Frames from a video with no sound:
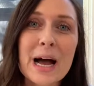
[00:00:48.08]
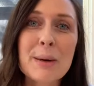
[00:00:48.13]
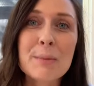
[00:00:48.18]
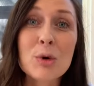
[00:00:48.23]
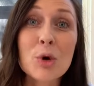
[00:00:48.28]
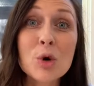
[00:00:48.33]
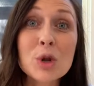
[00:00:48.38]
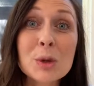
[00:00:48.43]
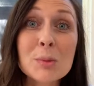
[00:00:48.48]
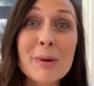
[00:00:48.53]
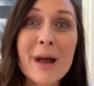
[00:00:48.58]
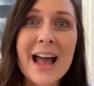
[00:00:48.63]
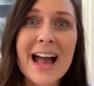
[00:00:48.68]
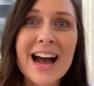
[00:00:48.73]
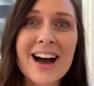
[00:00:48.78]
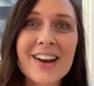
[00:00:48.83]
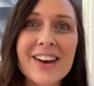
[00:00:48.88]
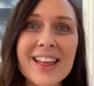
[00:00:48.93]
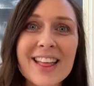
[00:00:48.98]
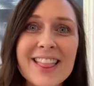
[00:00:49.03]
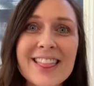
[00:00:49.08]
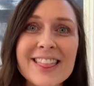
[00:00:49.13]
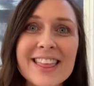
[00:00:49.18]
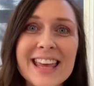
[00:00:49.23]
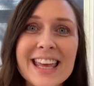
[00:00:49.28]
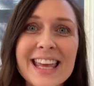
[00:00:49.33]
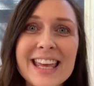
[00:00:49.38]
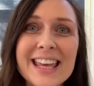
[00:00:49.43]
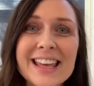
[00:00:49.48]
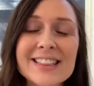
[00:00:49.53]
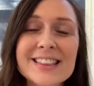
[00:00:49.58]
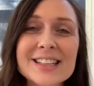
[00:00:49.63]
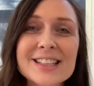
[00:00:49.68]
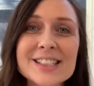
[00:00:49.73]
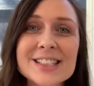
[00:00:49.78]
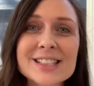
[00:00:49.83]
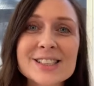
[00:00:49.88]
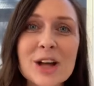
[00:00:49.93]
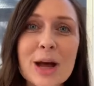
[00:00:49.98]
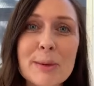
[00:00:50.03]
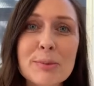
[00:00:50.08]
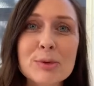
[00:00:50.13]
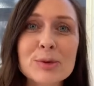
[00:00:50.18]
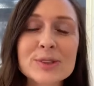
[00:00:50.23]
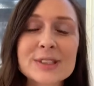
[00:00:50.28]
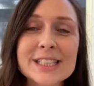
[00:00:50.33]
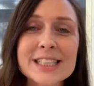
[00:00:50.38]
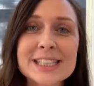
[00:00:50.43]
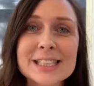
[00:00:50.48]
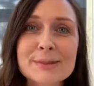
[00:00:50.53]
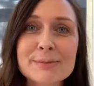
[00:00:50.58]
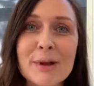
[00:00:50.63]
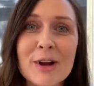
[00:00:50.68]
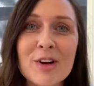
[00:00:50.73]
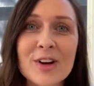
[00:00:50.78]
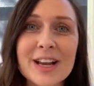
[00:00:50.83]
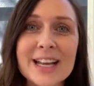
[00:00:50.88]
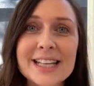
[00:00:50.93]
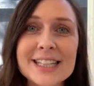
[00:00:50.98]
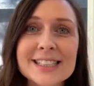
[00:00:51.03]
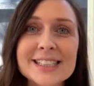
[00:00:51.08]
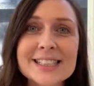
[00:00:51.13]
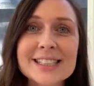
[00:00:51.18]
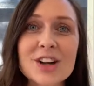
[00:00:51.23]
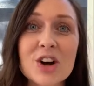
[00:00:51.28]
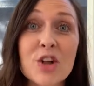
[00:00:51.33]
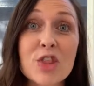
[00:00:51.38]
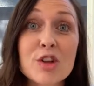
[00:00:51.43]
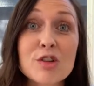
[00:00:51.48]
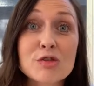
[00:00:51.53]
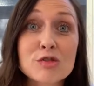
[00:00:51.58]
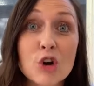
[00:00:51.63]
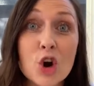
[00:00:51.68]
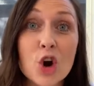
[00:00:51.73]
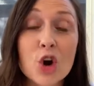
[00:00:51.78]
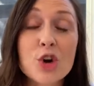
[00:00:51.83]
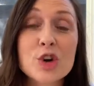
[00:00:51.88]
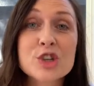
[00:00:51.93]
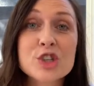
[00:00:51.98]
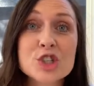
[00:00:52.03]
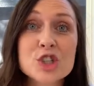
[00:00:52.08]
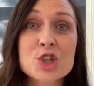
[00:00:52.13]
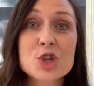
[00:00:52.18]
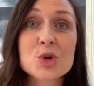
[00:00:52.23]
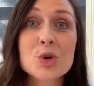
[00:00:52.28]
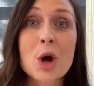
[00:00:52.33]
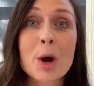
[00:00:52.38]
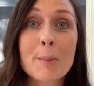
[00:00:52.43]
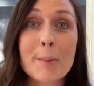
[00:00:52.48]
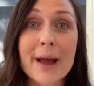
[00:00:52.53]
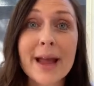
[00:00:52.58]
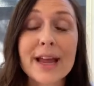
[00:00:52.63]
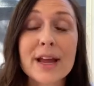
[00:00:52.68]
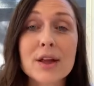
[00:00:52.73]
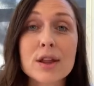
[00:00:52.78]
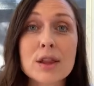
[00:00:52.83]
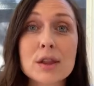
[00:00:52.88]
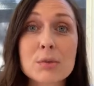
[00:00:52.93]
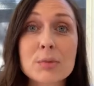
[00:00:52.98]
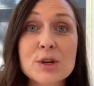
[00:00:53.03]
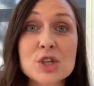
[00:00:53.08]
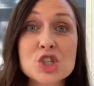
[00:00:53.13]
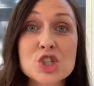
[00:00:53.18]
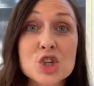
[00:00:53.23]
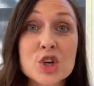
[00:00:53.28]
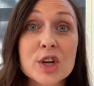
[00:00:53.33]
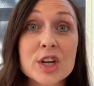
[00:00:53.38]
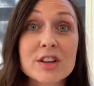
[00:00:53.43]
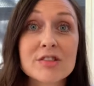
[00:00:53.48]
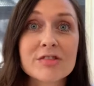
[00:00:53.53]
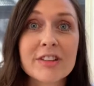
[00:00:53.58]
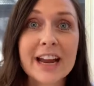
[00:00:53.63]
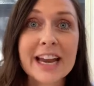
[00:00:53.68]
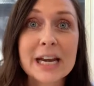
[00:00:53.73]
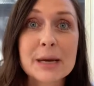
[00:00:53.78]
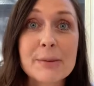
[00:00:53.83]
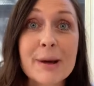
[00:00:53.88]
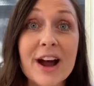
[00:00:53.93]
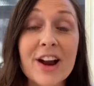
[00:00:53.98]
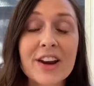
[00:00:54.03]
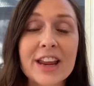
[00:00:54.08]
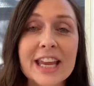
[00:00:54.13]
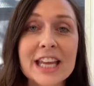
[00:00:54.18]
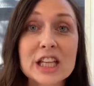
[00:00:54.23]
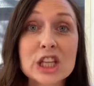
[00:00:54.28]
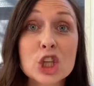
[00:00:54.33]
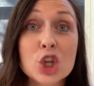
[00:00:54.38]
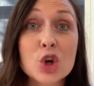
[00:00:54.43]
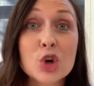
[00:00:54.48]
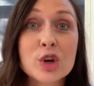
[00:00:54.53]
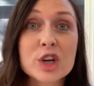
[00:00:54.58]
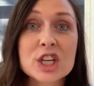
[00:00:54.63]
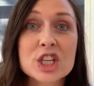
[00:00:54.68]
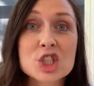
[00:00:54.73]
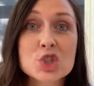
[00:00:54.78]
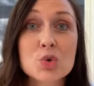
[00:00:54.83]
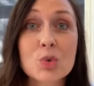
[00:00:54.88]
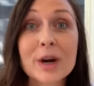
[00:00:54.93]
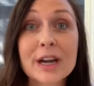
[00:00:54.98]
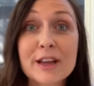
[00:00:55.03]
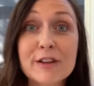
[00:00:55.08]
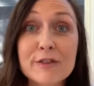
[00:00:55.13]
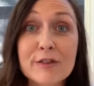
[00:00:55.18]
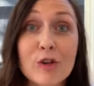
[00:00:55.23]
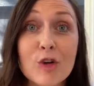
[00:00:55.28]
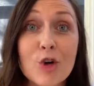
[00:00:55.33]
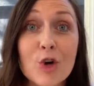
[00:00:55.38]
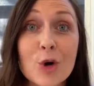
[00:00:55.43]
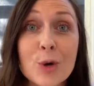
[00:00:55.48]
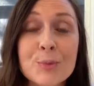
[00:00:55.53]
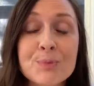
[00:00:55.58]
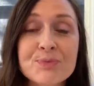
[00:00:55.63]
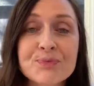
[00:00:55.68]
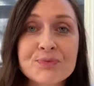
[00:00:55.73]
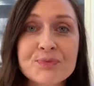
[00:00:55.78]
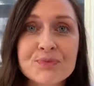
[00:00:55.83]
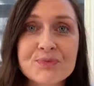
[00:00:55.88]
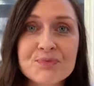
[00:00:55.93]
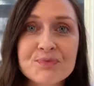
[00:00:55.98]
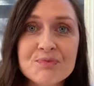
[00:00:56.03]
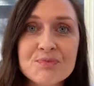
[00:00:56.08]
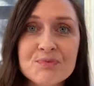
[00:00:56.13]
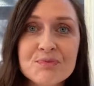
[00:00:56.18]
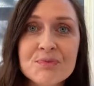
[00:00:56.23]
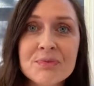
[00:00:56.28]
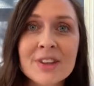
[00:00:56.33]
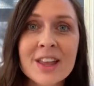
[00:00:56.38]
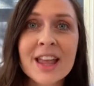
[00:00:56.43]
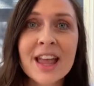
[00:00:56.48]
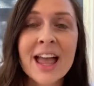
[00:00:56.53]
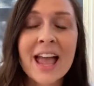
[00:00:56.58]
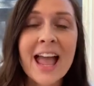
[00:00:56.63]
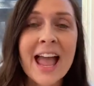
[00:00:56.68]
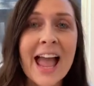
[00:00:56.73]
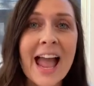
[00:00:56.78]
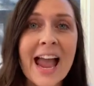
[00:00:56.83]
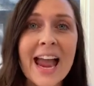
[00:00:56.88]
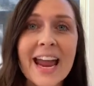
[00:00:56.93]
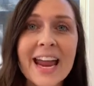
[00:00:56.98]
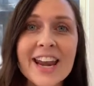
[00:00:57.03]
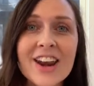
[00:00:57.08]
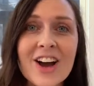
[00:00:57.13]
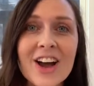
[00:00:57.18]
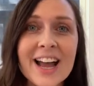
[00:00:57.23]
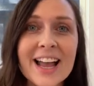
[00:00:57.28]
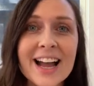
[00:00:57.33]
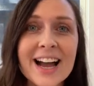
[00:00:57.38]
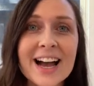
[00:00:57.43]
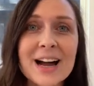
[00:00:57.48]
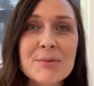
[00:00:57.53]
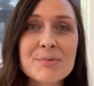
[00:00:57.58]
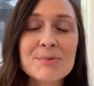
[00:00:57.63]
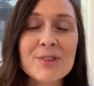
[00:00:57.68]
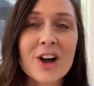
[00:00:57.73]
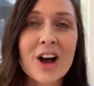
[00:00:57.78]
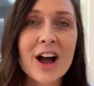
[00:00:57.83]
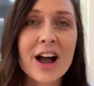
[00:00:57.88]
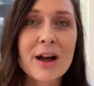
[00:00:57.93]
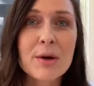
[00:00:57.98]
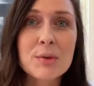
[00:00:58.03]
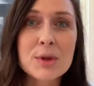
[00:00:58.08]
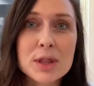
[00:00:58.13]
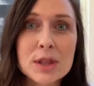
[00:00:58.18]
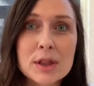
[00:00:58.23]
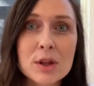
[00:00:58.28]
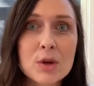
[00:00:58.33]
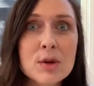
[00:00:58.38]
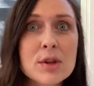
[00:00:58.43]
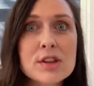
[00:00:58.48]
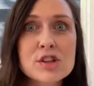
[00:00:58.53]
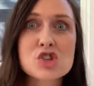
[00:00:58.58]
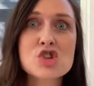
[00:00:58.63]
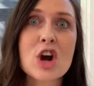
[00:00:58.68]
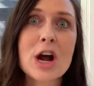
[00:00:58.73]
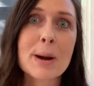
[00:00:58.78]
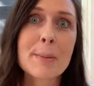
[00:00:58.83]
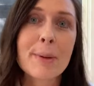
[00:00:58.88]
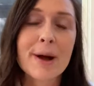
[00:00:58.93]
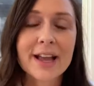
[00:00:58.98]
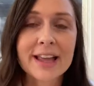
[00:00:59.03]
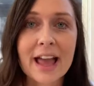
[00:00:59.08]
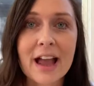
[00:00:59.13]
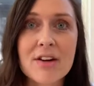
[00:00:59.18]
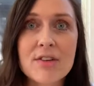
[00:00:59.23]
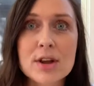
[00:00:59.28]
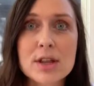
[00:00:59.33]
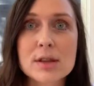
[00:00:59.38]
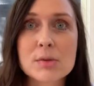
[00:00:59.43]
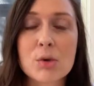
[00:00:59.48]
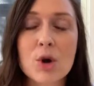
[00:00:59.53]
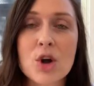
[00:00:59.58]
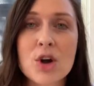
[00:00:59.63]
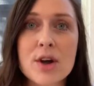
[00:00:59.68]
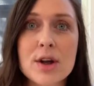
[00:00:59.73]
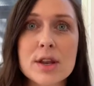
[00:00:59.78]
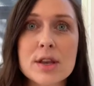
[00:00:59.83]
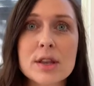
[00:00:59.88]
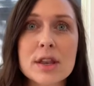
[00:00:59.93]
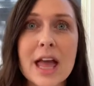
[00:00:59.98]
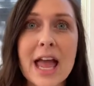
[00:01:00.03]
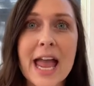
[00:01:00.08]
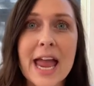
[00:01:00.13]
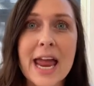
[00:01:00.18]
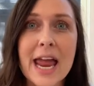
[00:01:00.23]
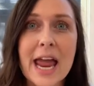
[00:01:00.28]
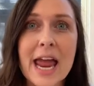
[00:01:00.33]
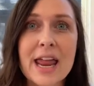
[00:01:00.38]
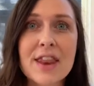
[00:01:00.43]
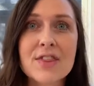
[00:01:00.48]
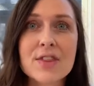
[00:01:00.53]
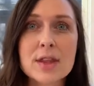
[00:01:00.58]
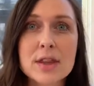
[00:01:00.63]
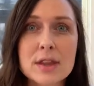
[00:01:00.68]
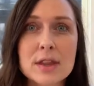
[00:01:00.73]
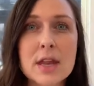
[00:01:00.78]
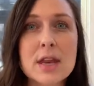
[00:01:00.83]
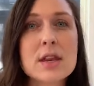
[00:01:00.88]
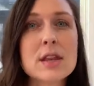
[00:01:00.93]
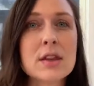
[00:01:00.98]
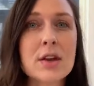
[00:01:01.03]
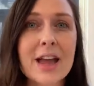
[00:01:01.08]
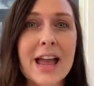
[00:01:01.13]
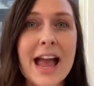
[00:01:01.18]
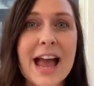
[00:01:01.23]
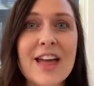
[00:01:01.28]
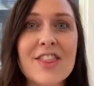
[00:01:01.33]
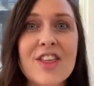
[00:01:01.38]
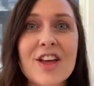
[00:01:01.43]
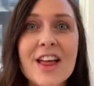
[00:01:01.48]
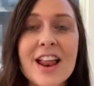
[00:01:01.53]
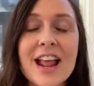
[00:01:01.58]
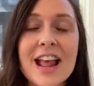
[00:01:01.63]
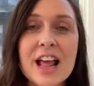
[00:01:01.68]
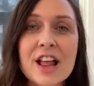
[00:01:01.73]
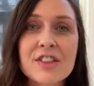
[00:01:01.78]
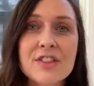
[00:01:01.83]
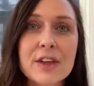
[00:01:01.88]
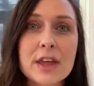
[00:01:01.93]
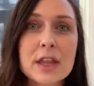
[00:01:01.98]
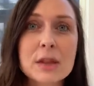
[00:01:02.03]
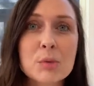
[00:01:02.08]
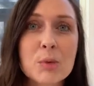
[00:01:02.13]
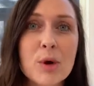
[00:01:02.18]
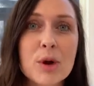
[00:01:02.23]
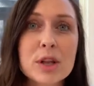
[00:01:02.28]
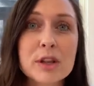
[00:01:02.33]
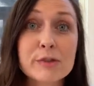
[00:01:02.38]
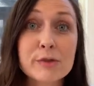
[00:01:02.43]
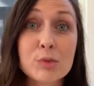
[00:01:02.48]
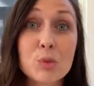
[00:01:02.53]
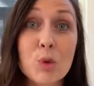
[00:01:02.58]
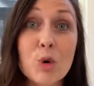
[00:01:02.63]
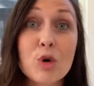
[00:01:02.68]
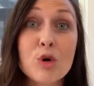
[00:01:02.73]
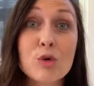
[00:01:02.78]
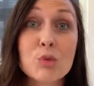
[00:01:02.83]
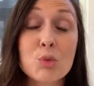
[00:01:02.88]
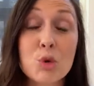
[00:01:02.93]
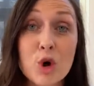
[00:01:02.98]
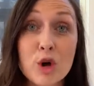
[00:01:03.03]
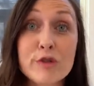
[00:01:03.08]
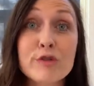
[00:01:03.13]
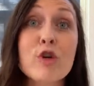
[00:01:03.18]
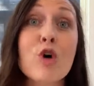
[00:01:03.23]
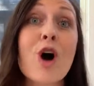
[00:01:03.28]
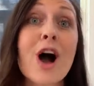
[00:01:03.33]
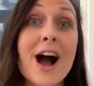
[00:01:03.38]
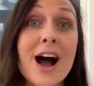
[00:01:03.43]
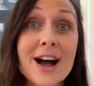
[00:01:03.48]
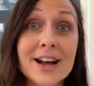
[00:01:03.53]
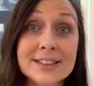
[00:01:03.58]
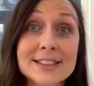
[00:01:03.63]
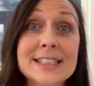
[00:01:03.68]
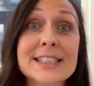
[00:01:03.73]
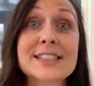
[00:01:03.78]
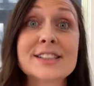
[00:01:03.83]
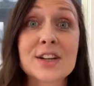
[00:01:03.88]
all about the disciples' experience on the road to Emmaus, which you can read about in Luke 24. And I was so struck by Gary's words and the sense I had that these words were for us as a